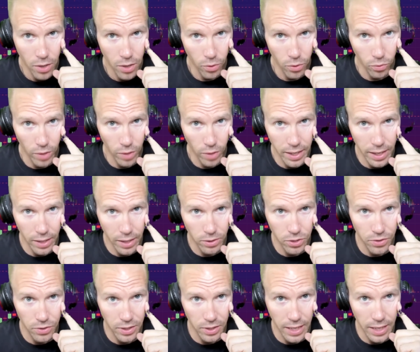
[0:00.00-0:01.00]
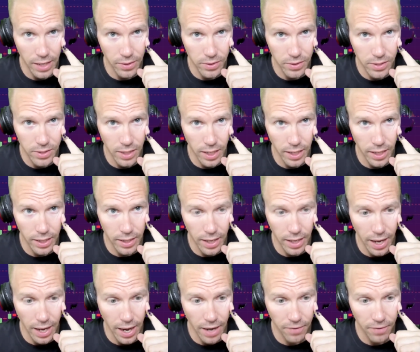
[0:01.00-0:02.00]
right now to the
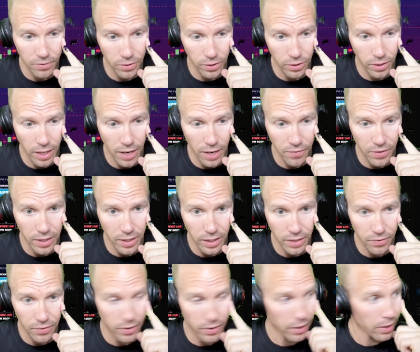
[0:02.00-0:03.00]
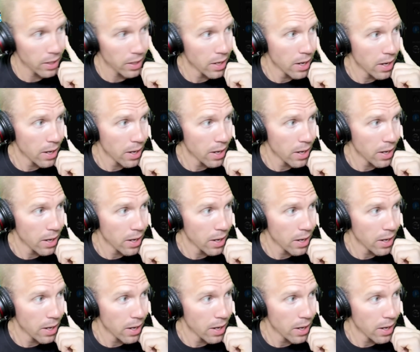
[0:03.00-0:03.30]
downside after having given